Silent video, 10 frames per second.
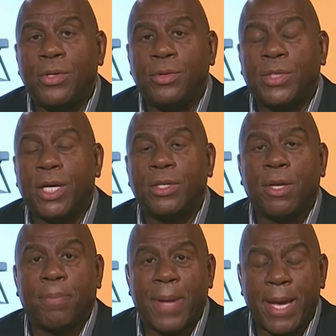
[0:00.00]
you tell your
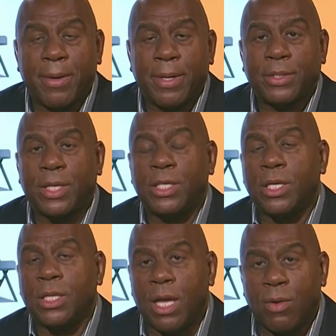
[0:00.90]
parents and
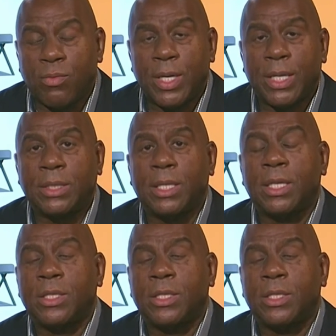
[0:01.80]
your loved ones,